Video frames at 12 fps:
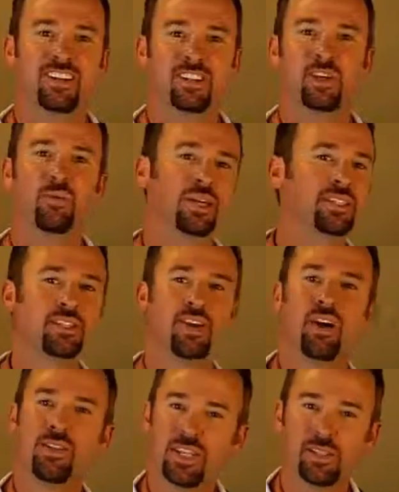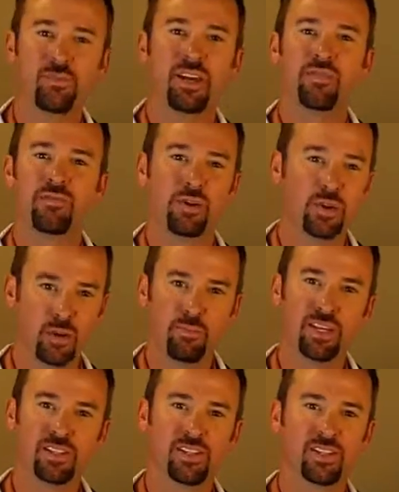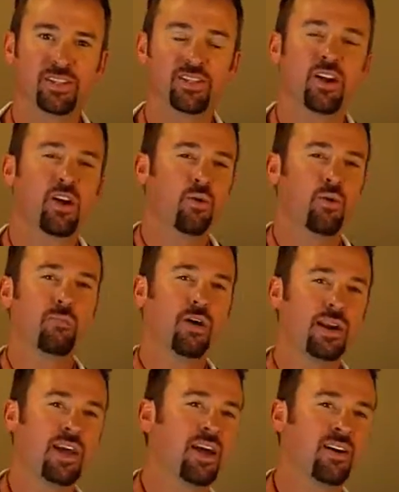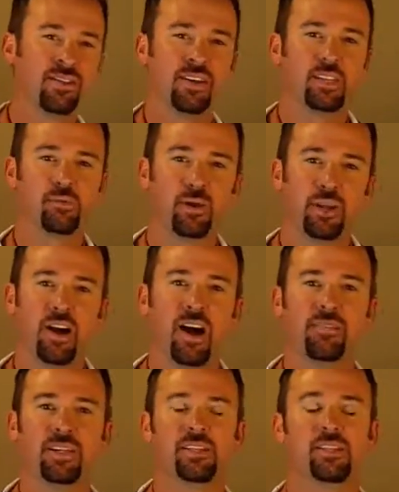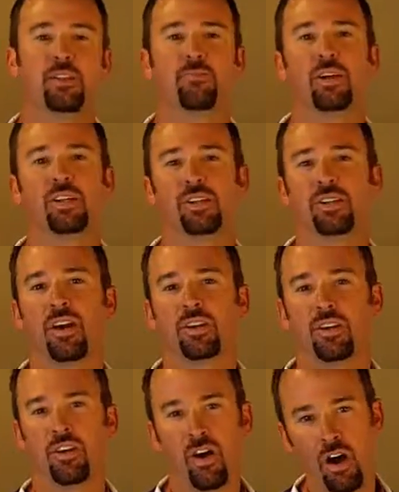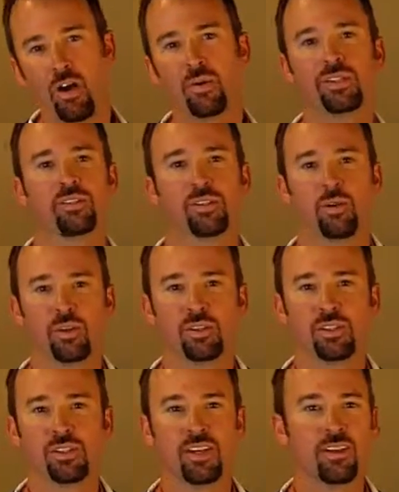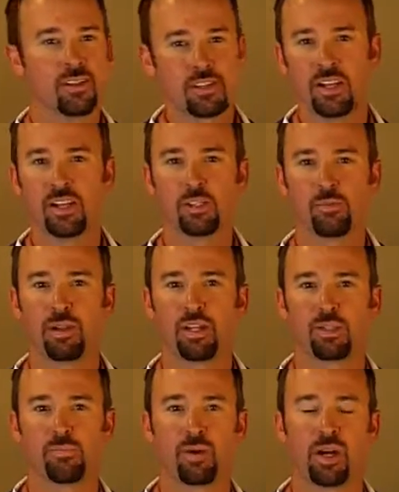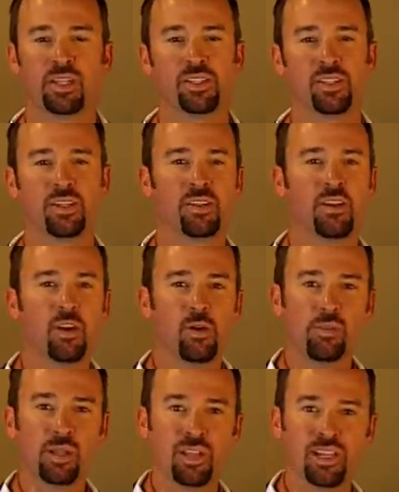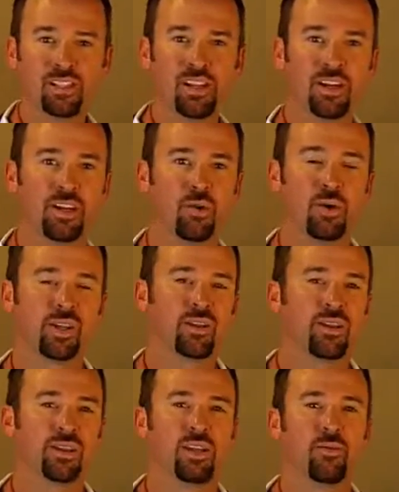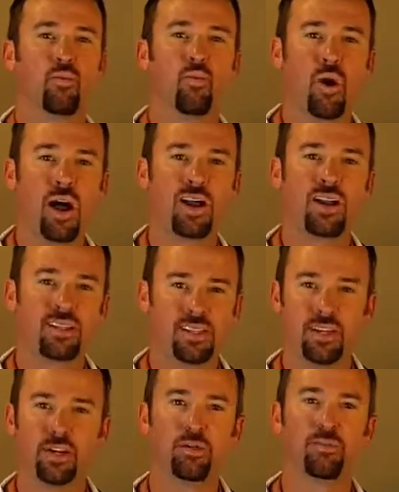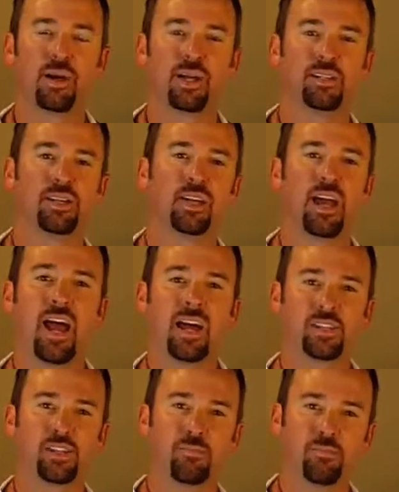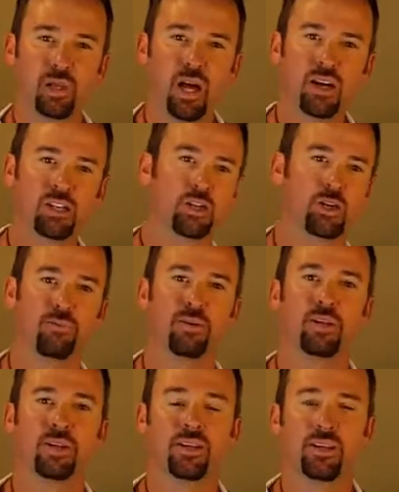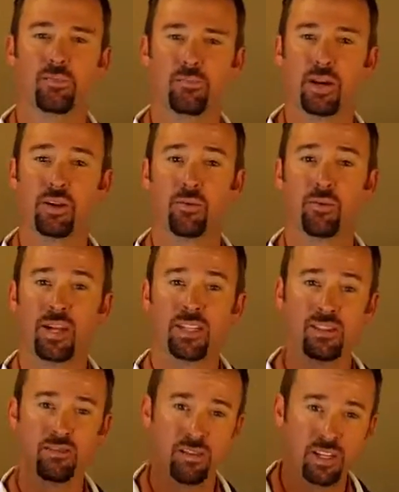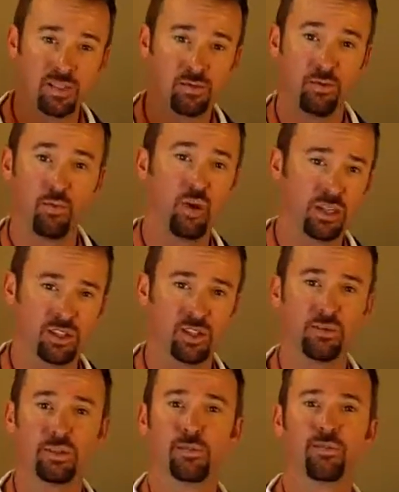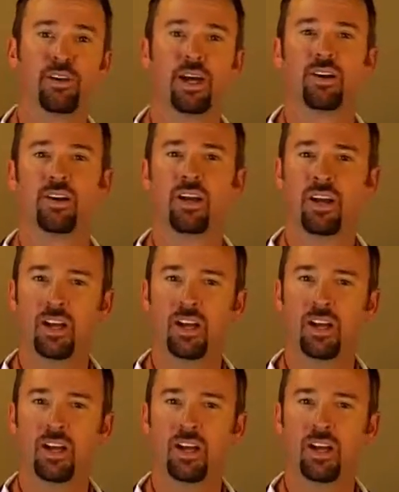So what does all this mean for your business? Well, by now I think it's pretty obvious that the merchant doctor always endorses interchange plus pricing. But let's take a quick look at why tiered pricing actually blocks your ability to compare the rates and fees from one service provider